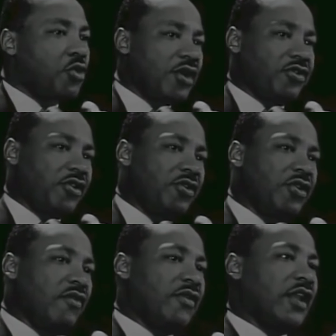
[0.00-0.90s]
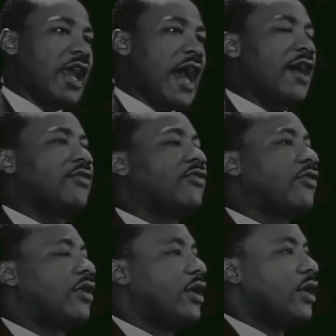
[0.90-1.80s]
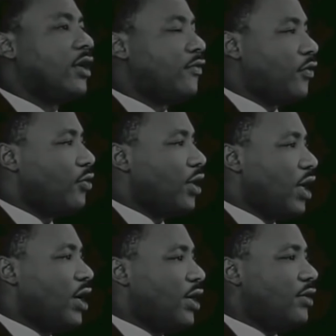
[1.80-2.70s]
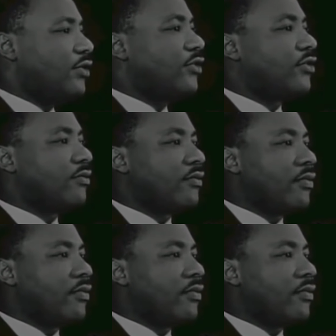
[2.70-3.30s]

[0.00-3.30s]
has worsened over the last few years